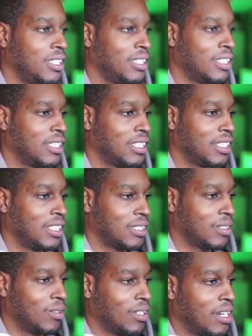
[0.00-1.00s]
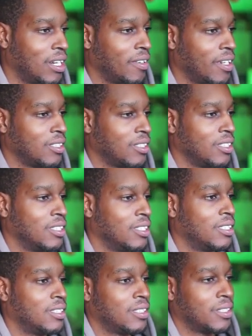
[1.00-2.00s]
it's a whole lot faster.
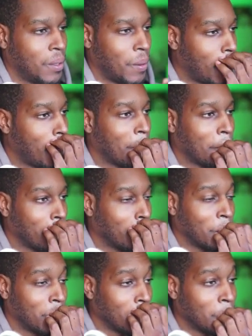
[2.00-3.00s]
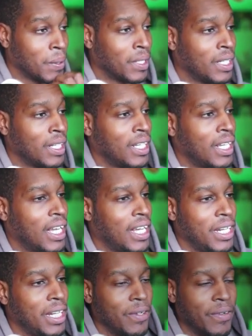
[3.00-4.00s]
So
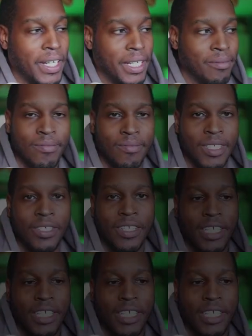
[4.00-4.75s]
anyway, thank you guys for